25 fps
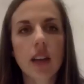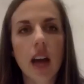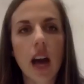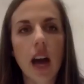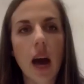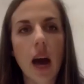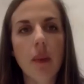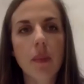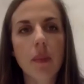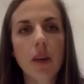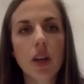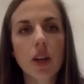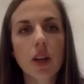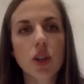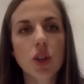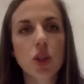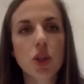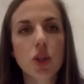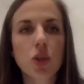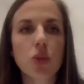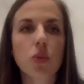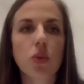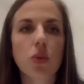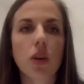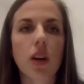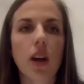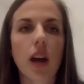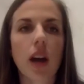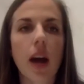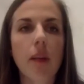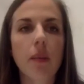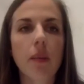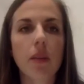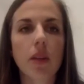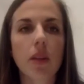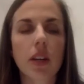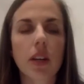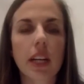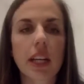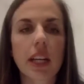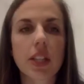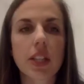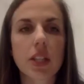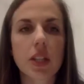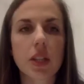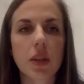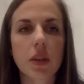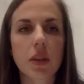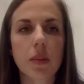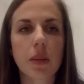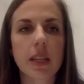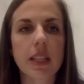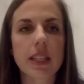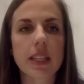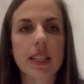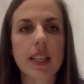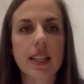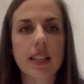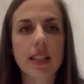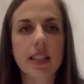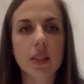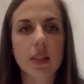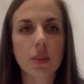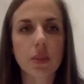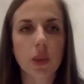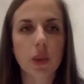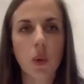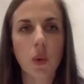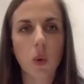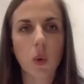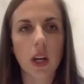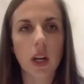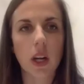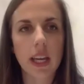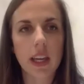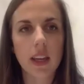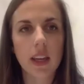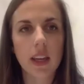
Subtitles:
I'm not sure. I'm learning too, but it says it's recording.